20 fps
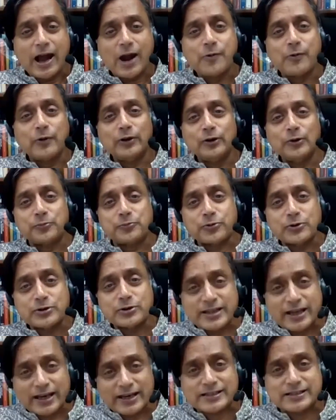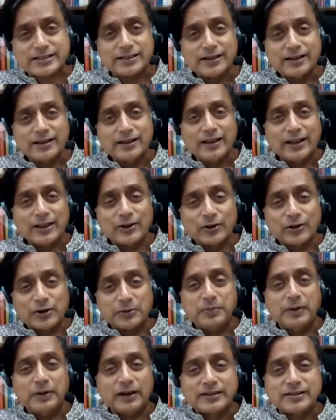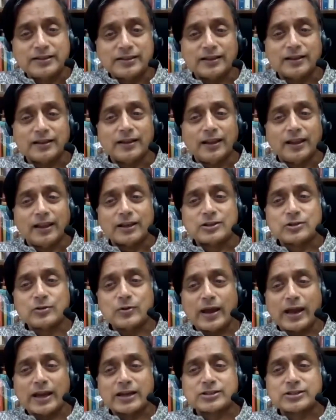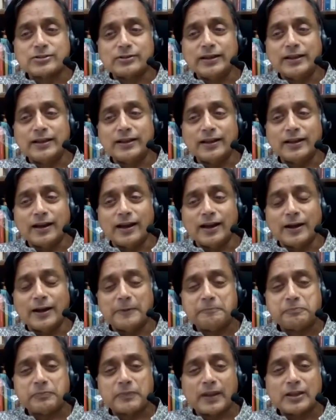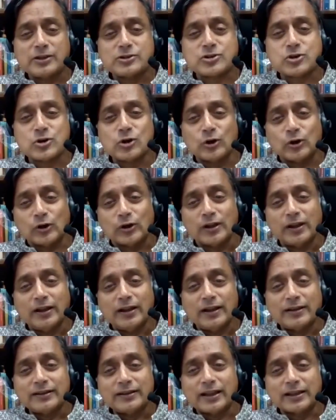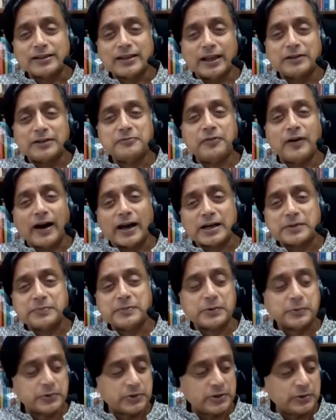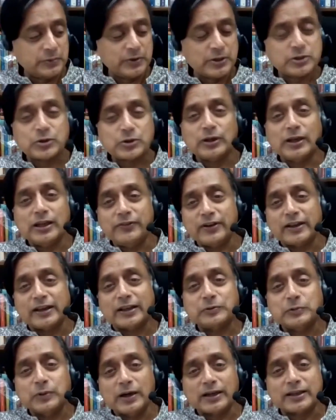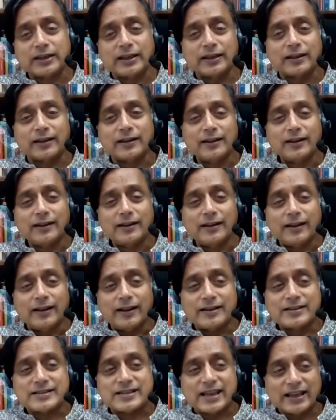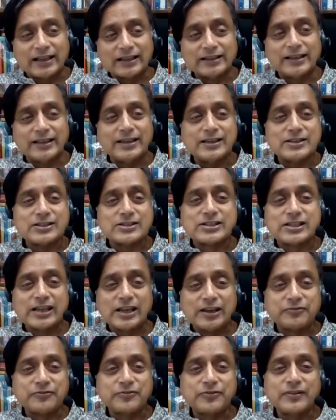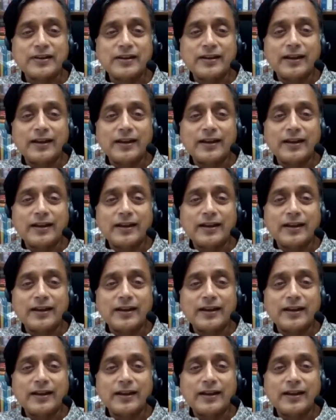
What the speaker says: How will you protect your ability to actually ensure that the environment within which you're living and working is healthy, safe,